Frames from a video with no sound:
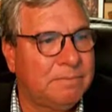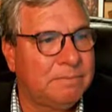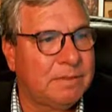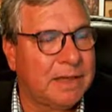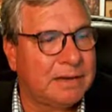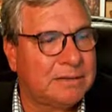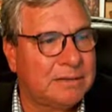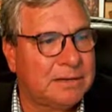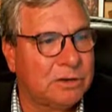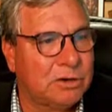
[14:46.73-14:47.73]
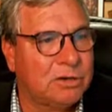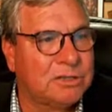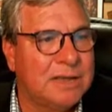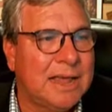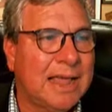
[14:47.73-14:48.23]
that
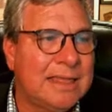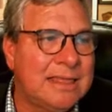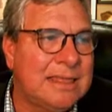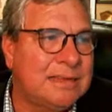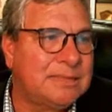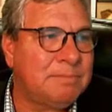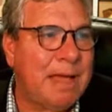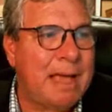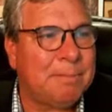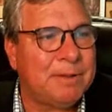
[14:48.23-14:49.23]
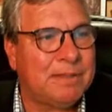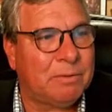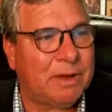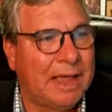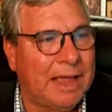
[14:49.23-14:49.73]
occurs. And this mapping that
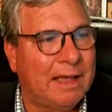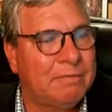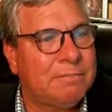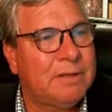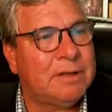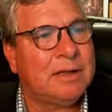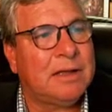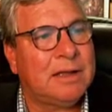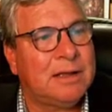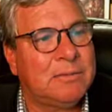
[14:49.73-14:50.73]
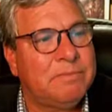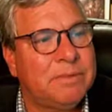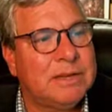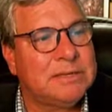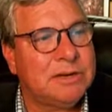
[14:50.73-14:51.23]
we have
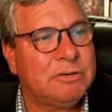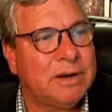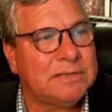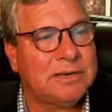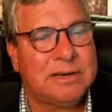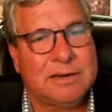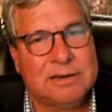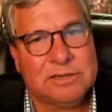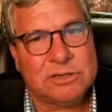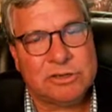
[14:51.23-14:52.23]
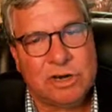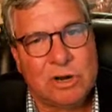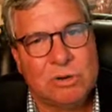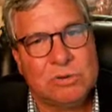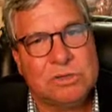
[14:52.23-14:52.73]
is interesting because it
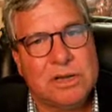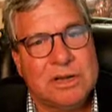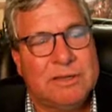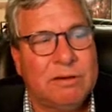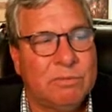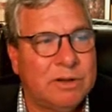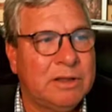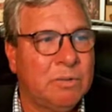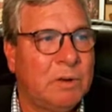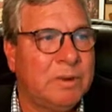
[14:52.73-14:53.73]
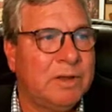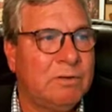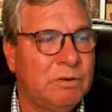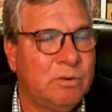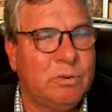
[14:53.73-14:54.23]
shows that really what we can
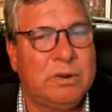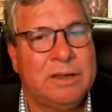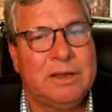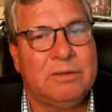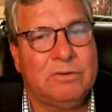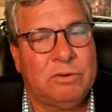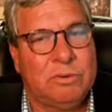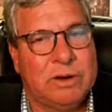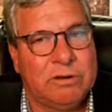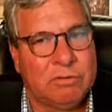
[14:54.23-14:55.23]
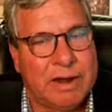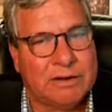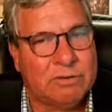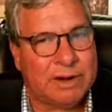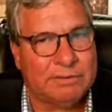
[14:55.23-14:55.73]
do is do a
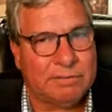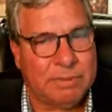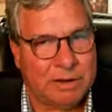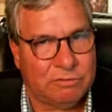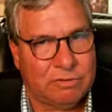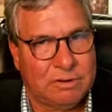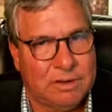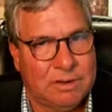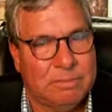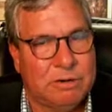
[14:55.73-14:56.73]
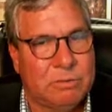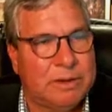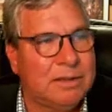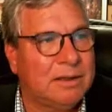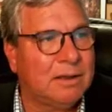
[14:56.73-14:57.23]
direct transformation
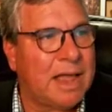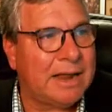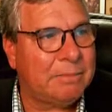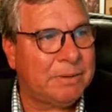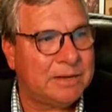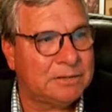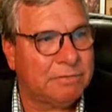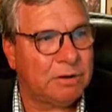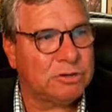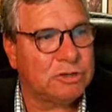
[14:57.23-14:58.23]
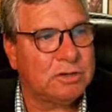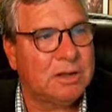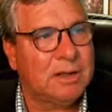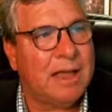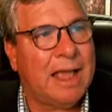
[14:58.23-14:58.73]
between the line impedance function
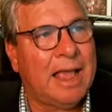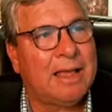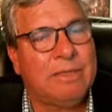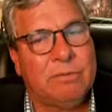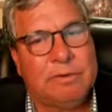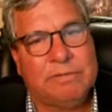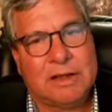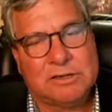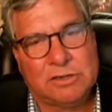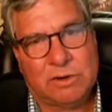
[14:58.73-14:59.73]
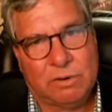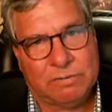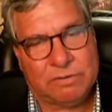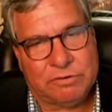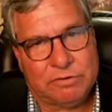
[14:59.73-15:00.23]
and the reflection
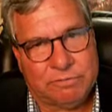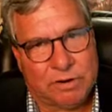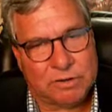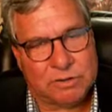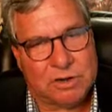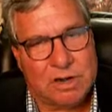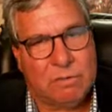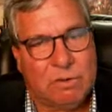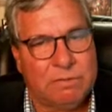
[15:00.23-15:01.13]
coefficient function. What we'll